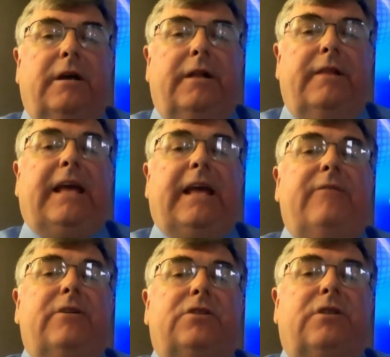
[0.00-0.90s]
That
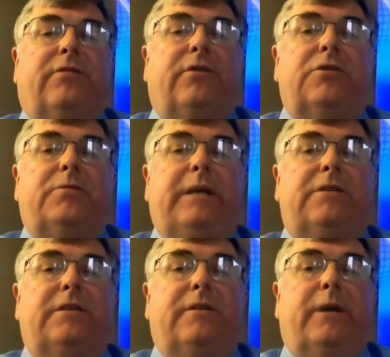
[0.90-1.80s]
gave us the first
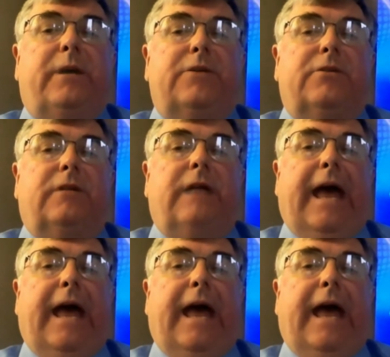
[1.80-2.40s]
piece of the puzzle,